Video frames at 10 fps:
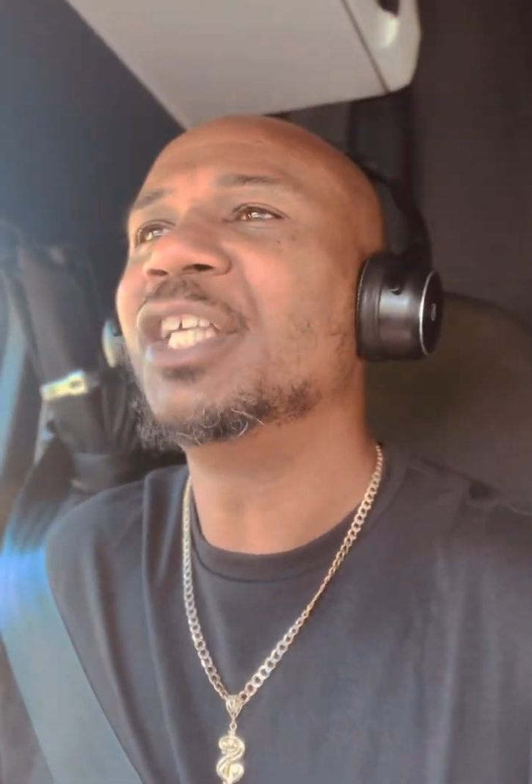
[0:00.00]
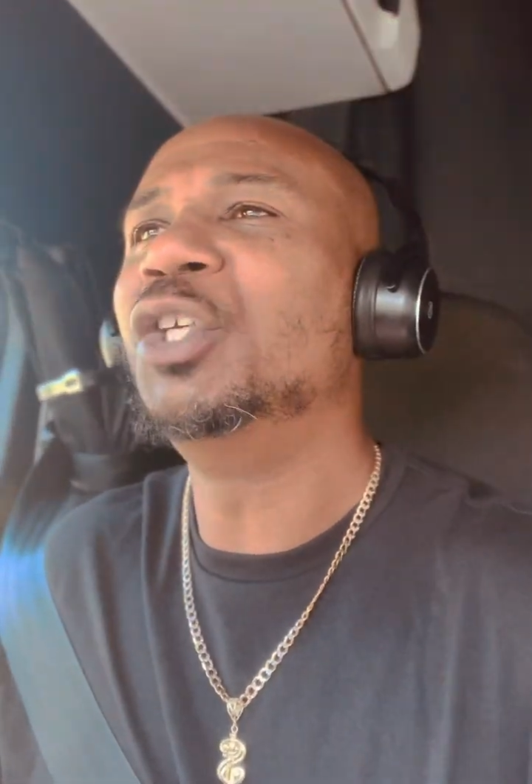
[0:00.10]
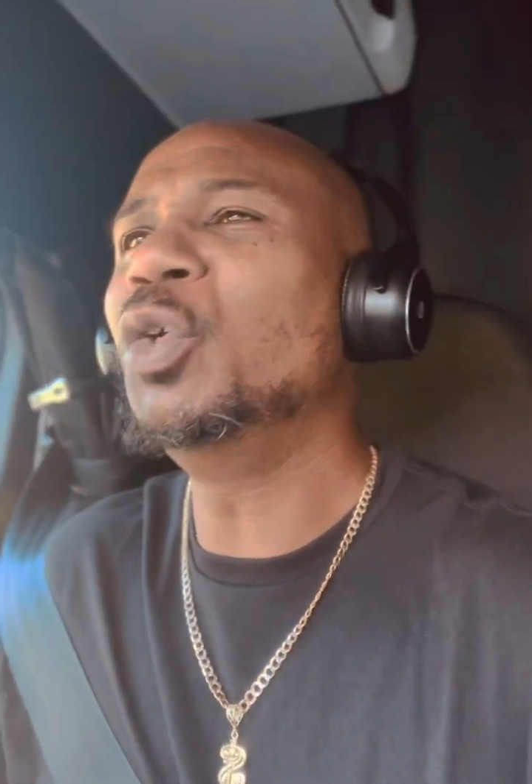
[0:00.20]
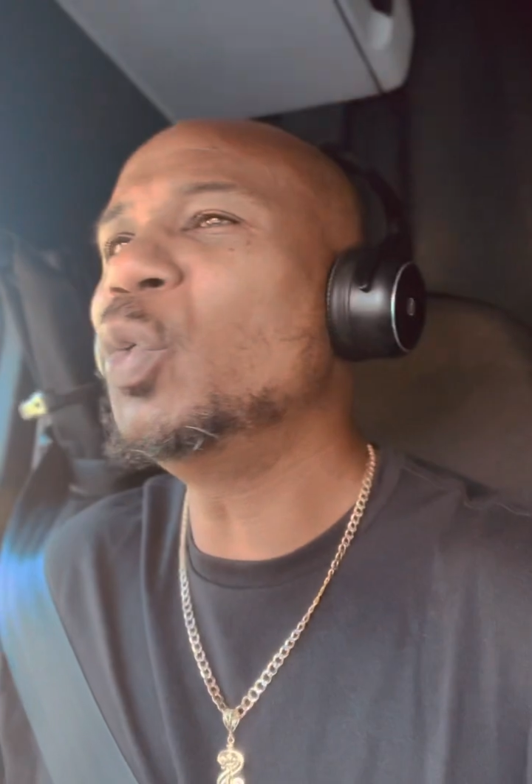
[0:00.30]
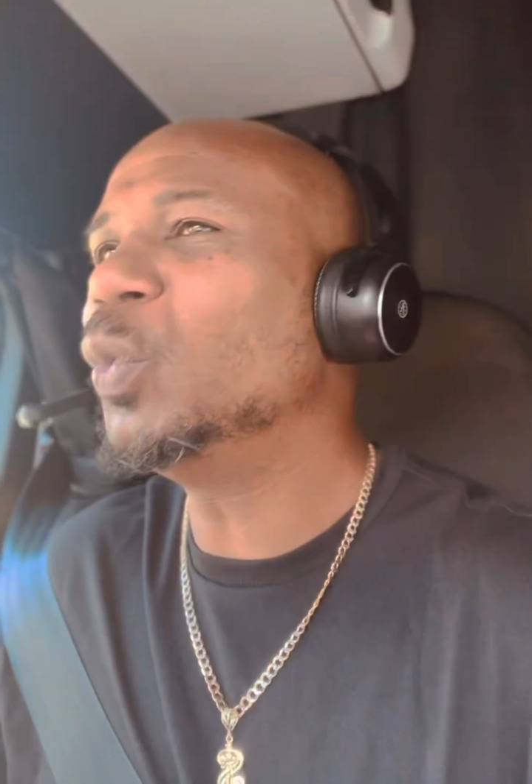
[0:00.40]

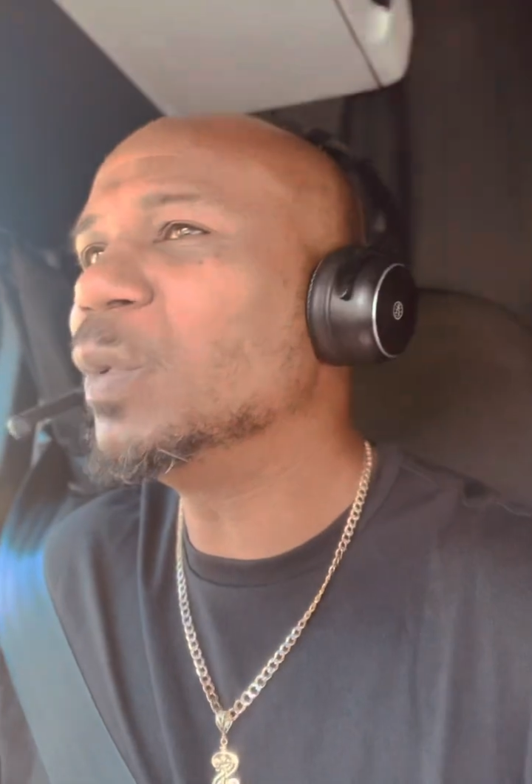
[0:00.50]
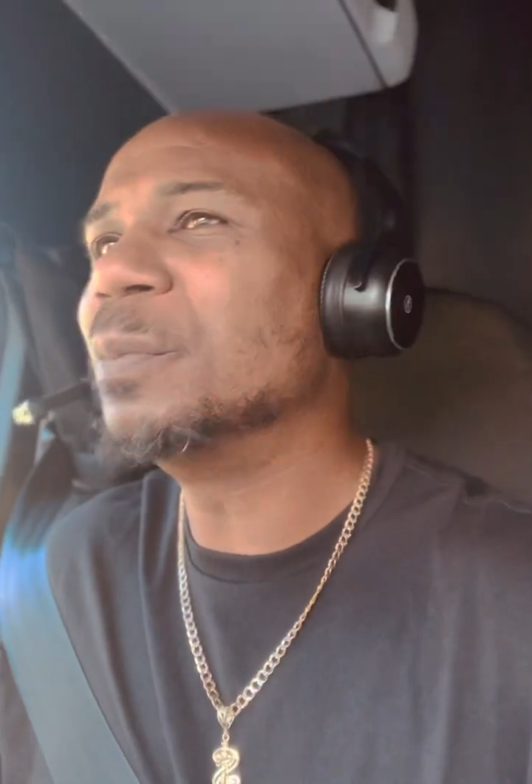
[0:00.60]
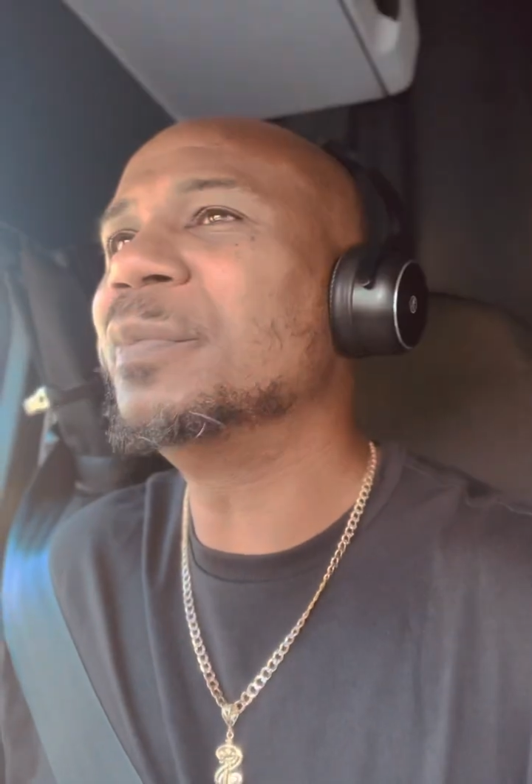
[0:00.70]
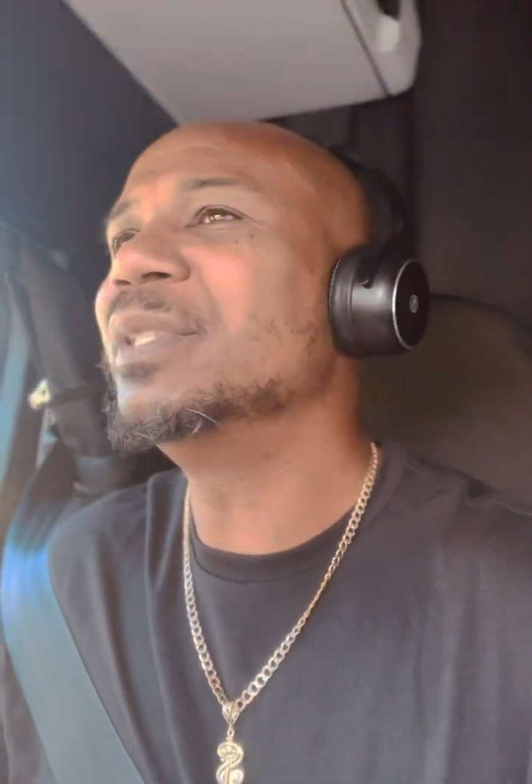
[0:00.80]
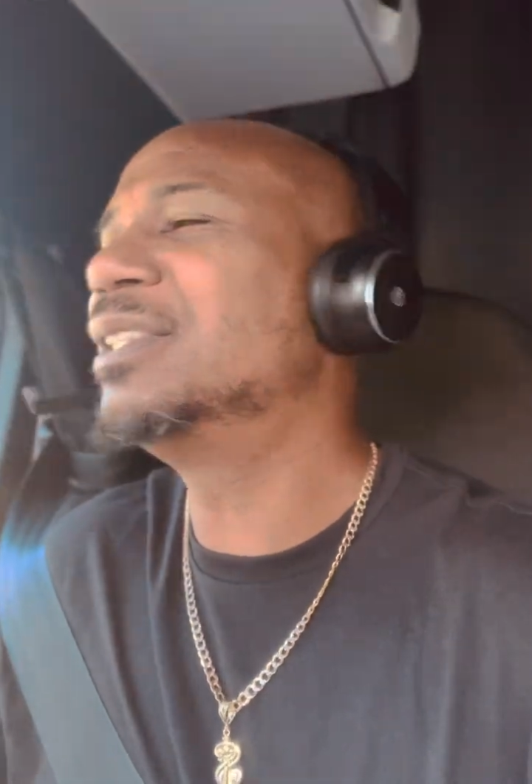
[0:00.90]
you
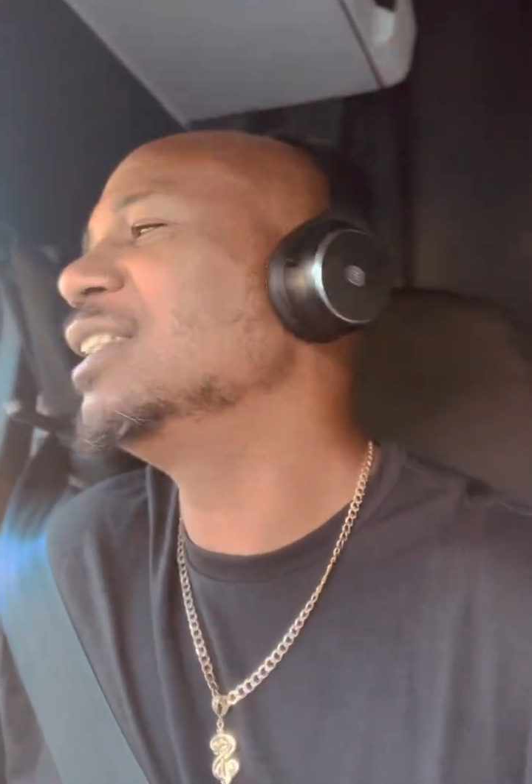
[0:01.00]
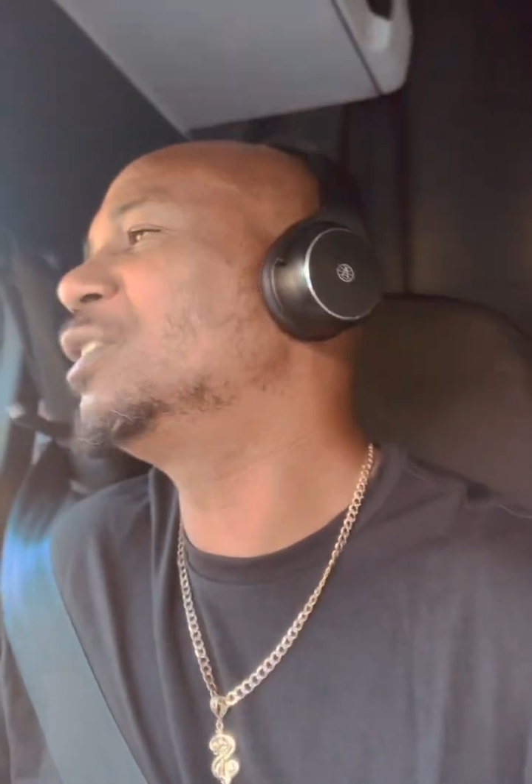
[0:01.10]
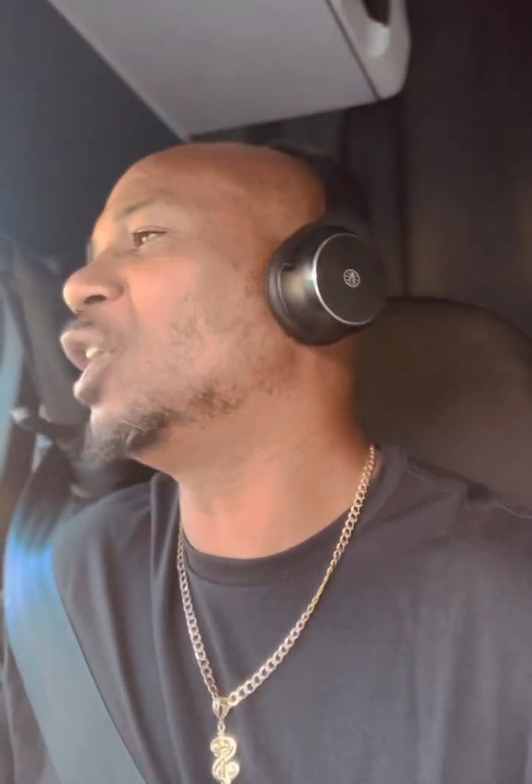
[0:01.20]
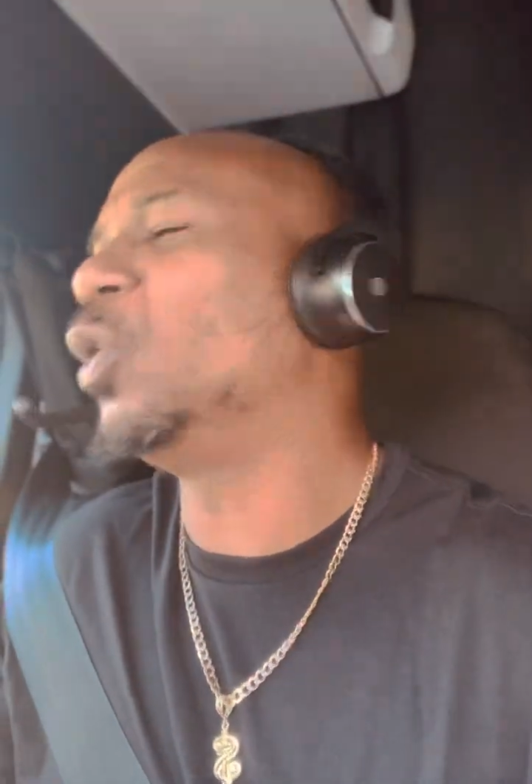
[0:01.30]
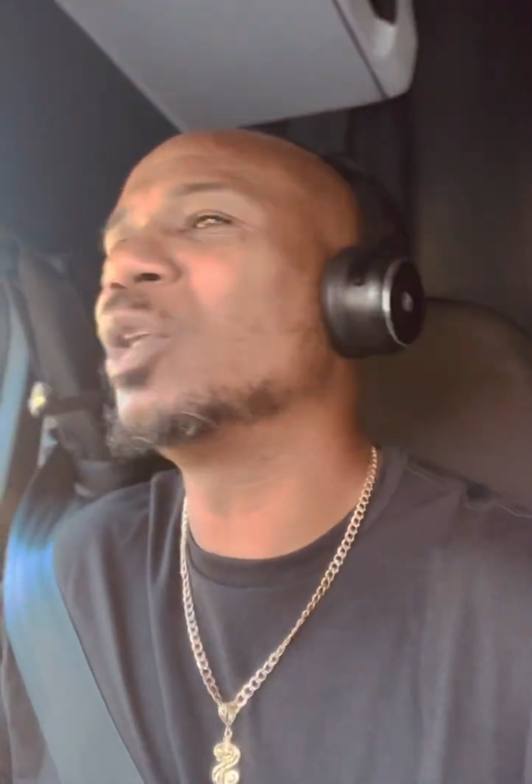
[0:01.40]

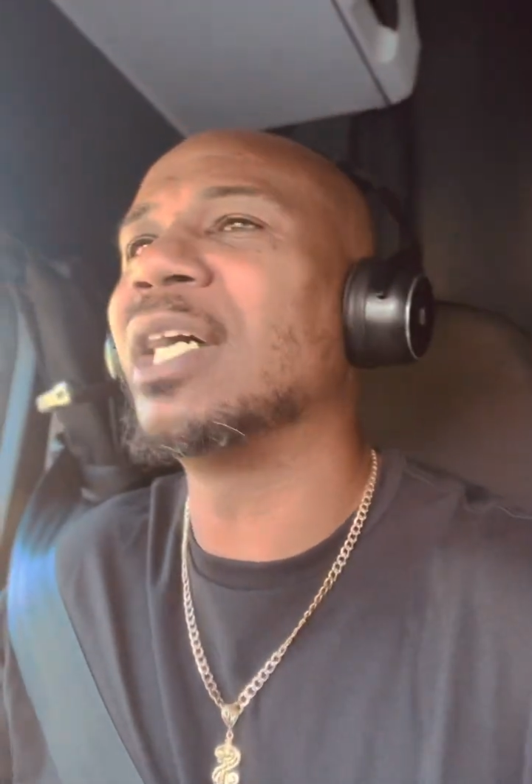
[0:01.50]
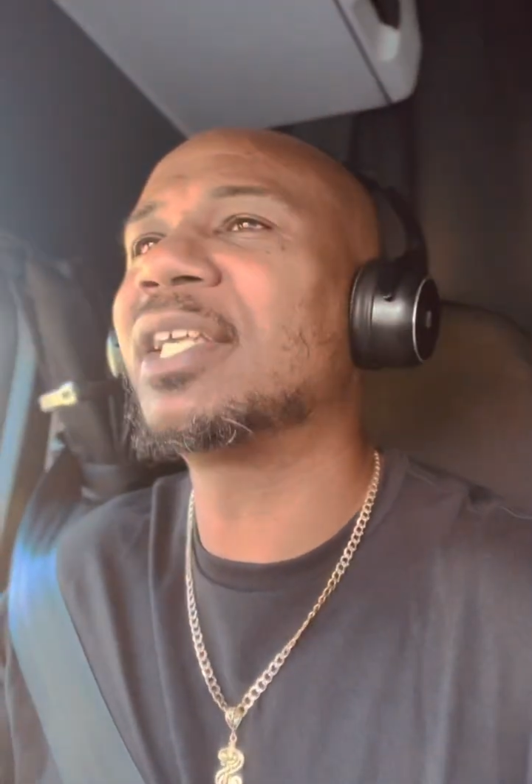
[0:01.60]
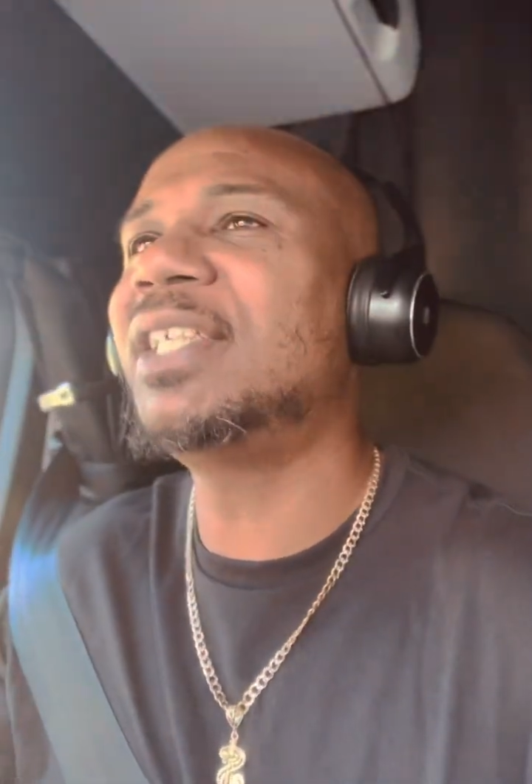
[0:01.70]
just on a